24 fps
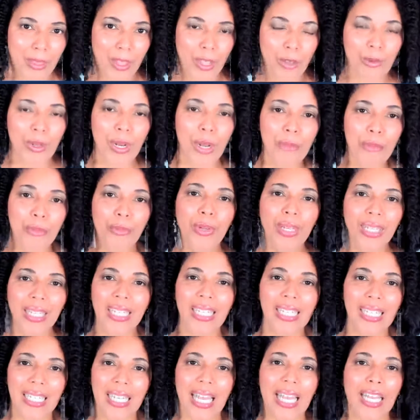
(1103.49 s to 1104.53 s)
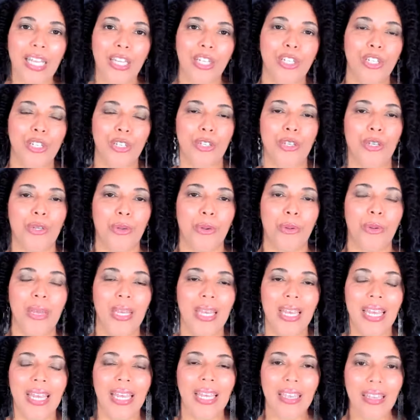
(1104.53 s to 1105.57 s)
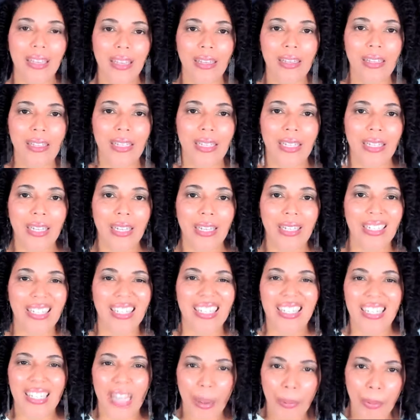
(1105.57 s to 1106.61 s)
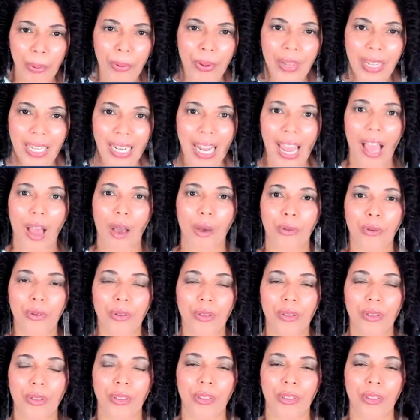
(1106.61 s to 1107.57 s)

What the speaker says: What I'm really saying to you is separate out